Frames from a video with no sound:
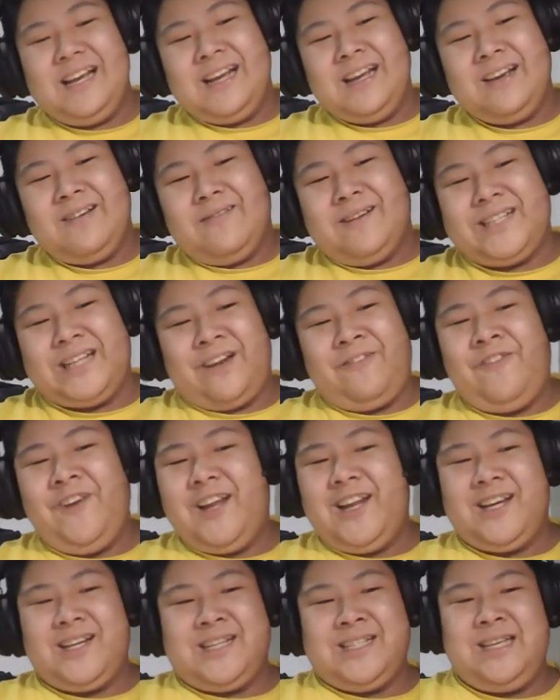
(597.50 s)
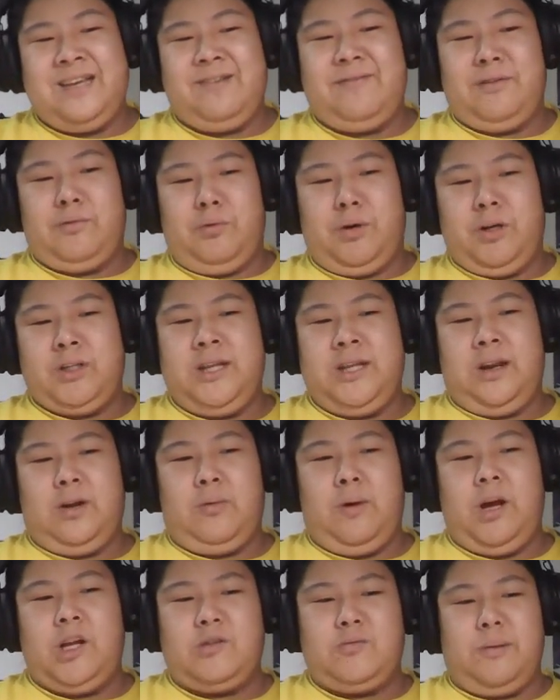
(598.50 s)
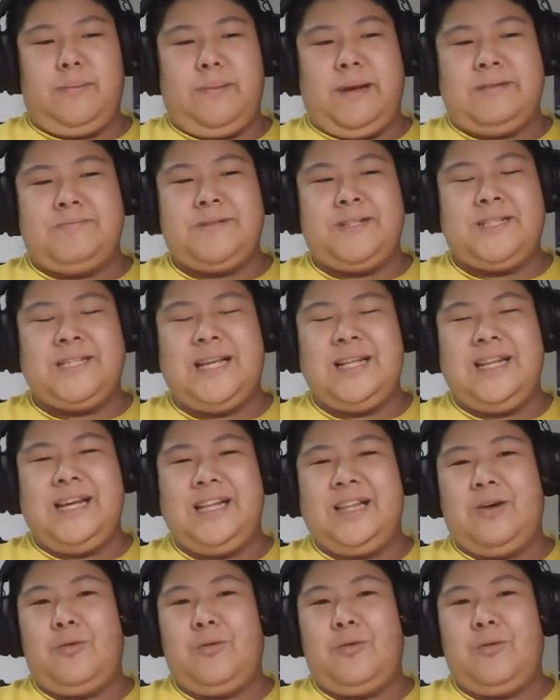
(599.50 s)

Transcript: which I feel like is even worse than the Wellspring Mask because unlike